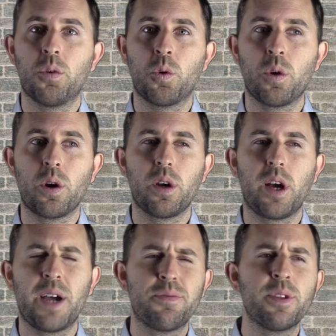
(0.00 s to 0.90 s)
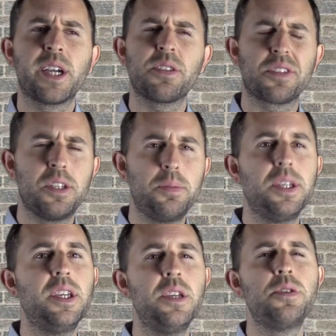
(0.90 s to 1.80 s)
Or I feel like it's going to
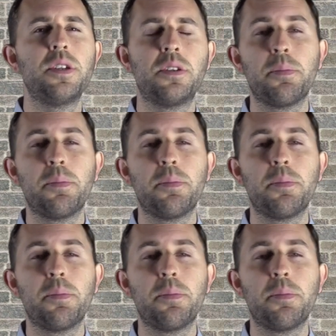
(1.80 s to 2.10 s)
be easy